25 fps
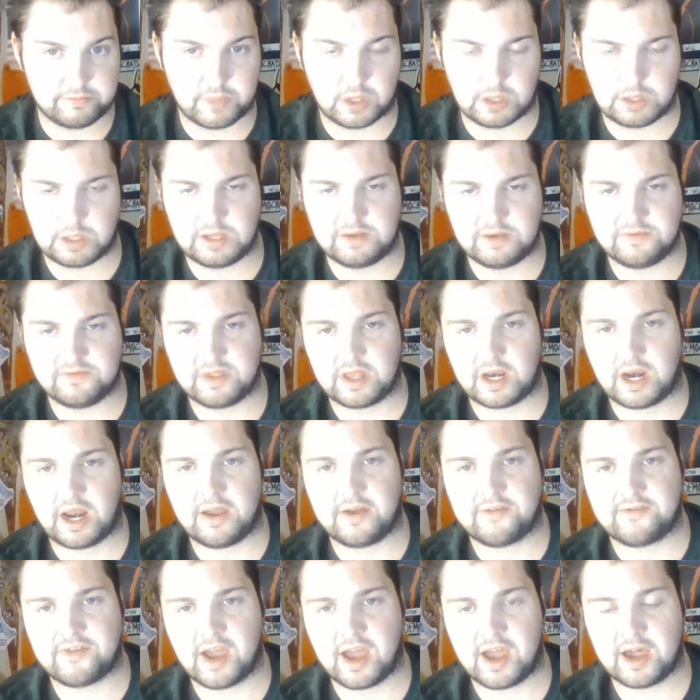believe that
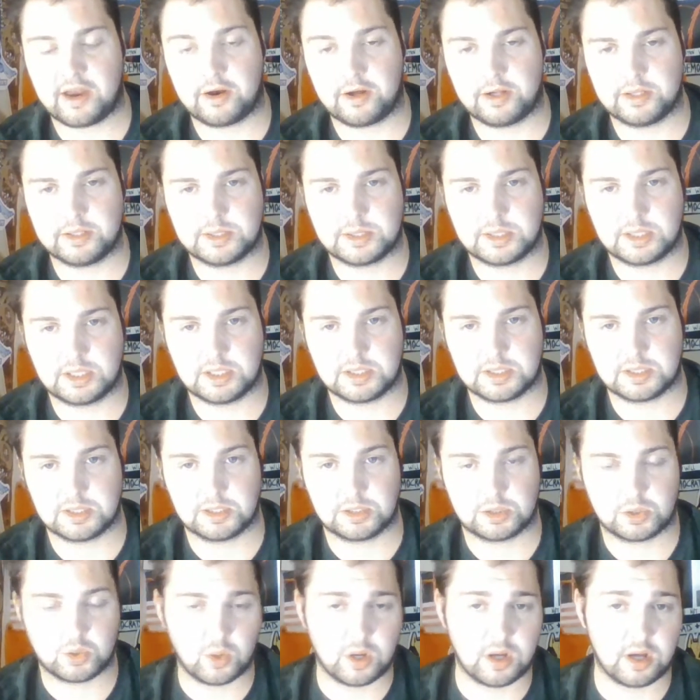I have had on
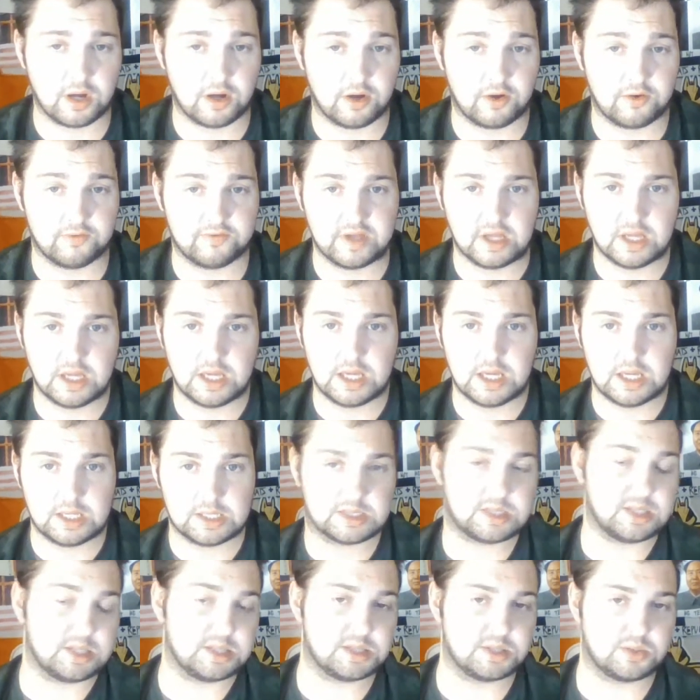season 12.
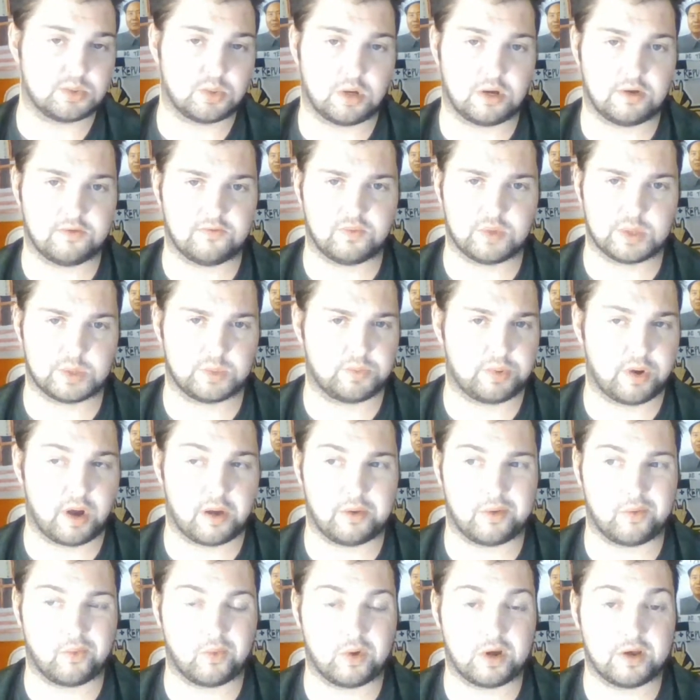Season 12 was
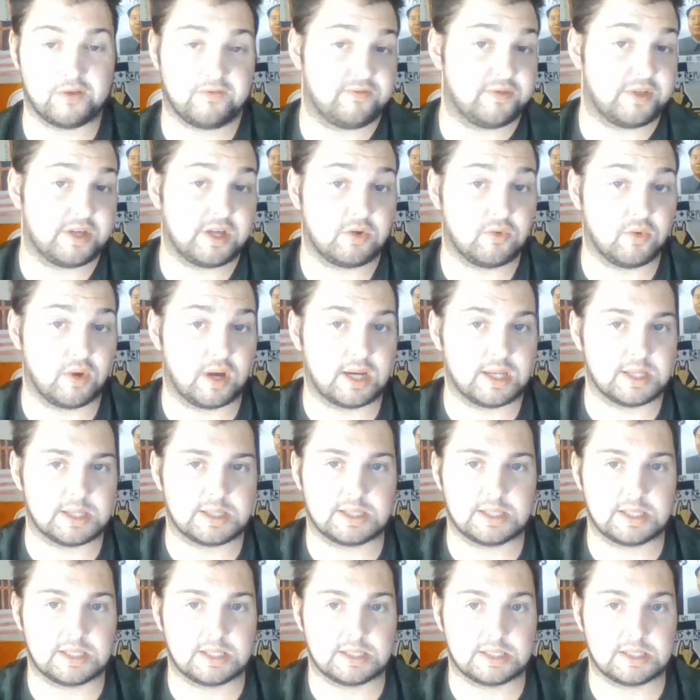probably one of the
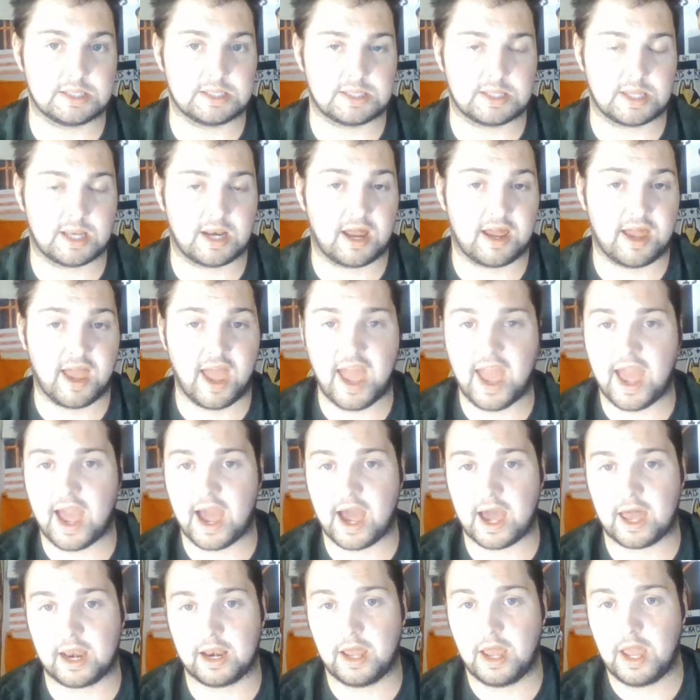greatest seasons that I
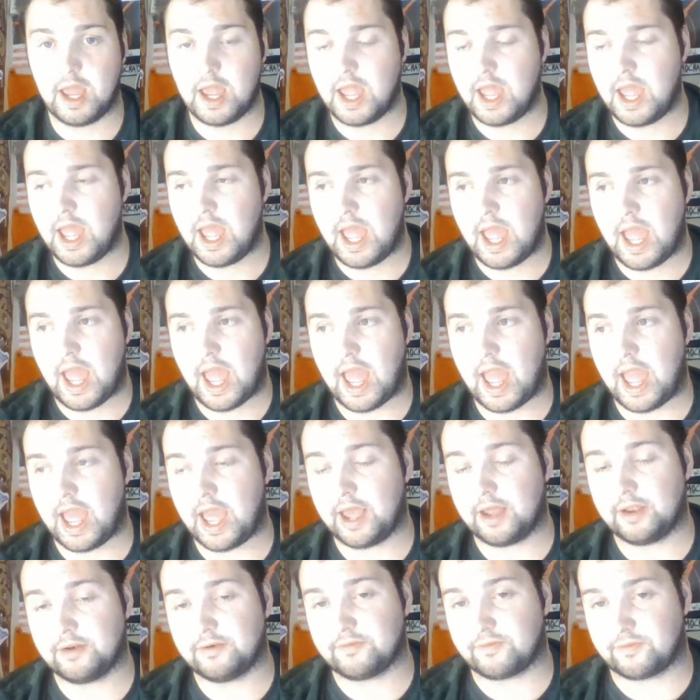had,
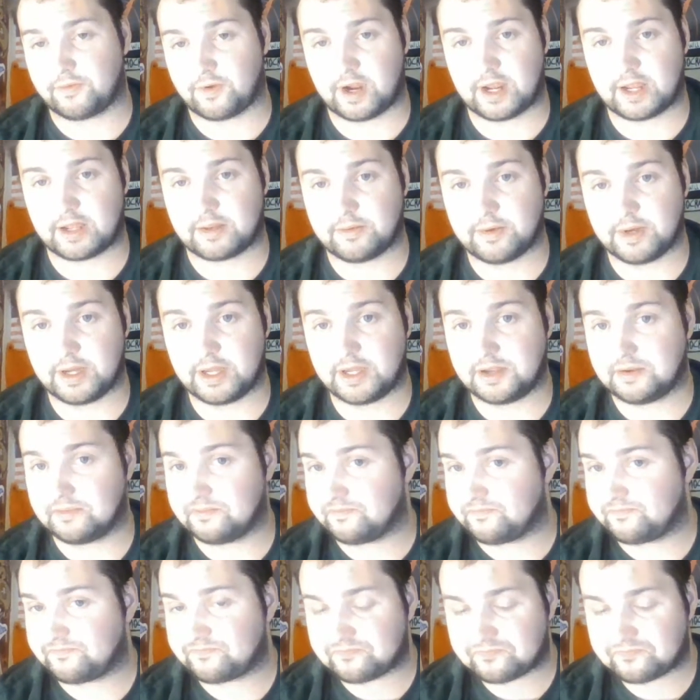and frankly,